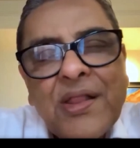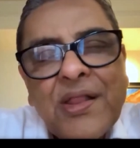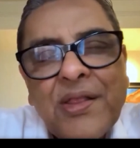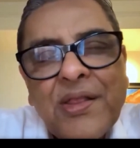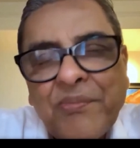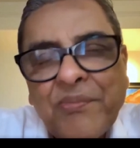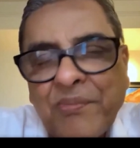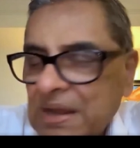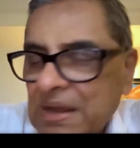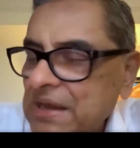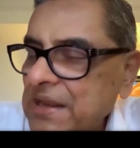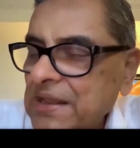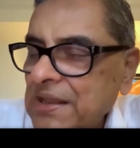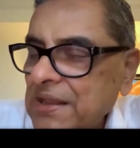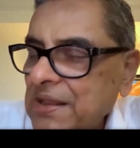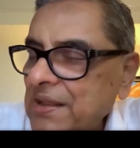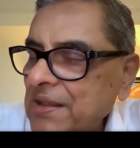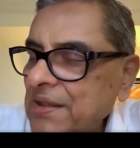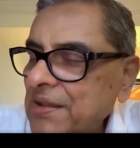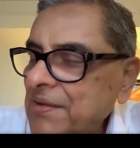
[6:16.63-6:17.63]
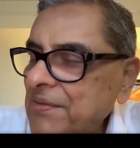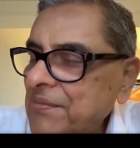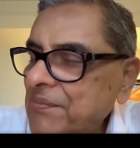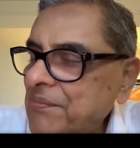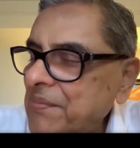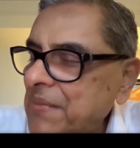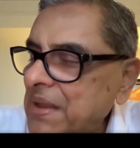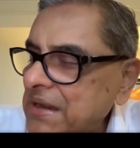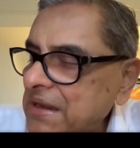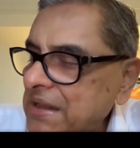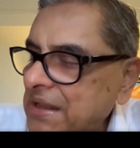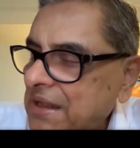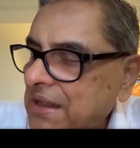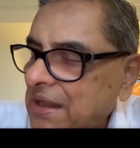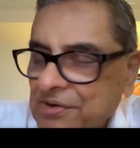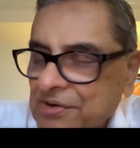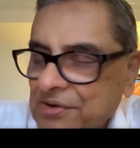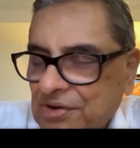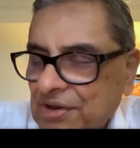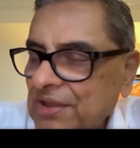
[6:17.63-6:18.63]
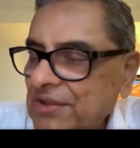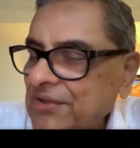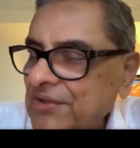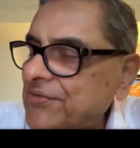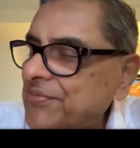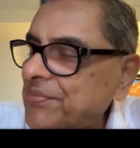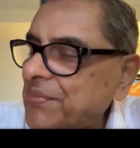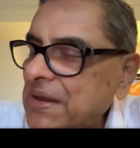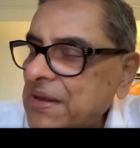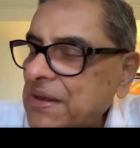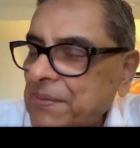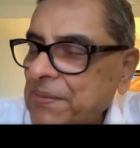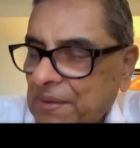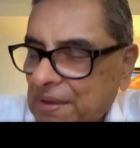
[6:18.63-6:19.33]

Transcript: many countries, many